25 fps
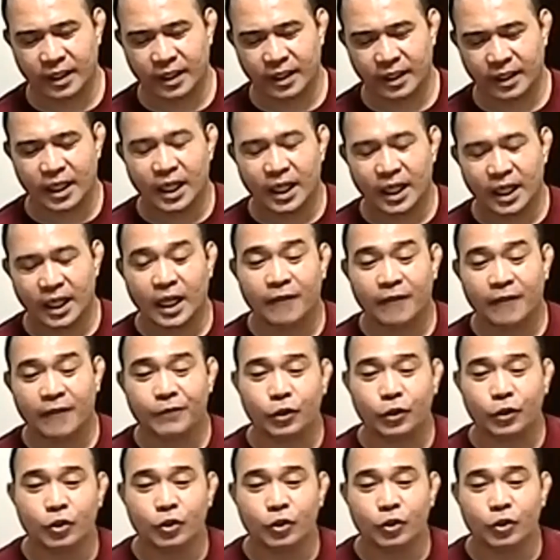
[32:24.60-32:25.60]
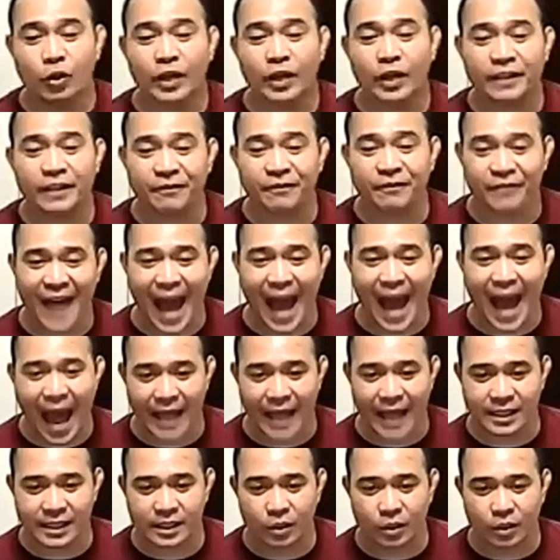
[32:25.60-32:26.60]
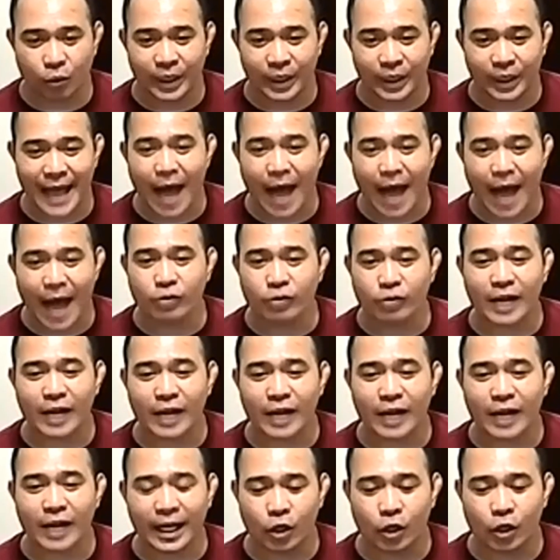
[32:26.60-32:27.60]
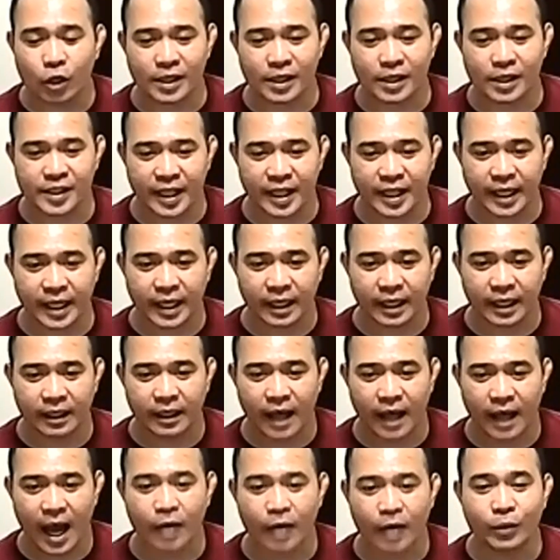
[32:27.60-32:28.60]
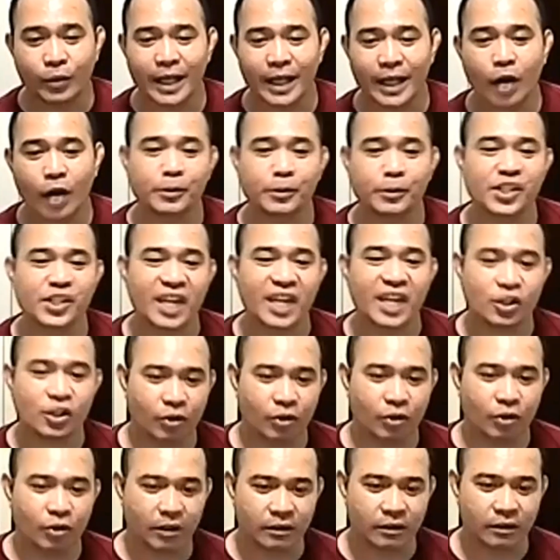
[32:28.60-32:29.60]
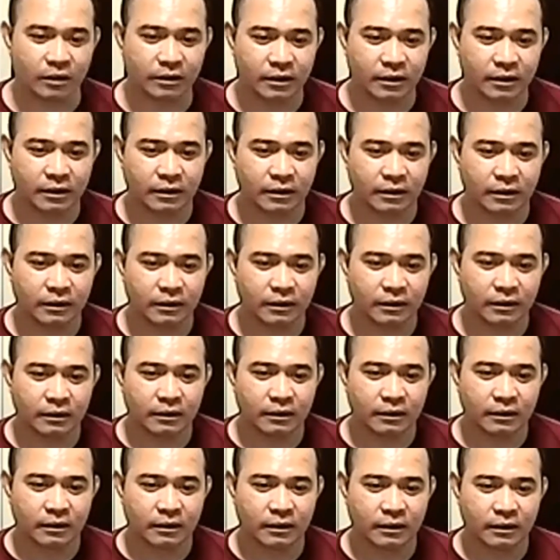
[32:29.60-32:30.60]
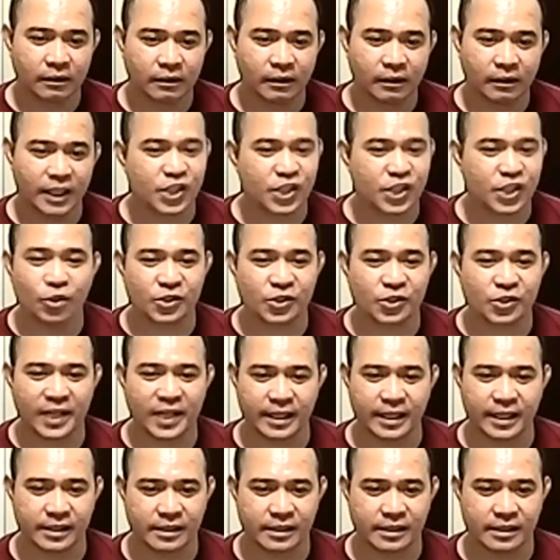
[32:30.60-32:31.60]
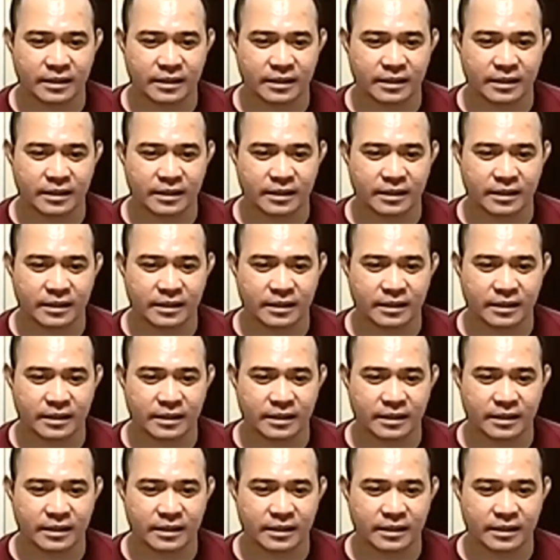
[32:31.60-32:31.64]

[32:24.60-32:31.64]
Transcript: If you do it fast, without accuracy and without precision, it's useless.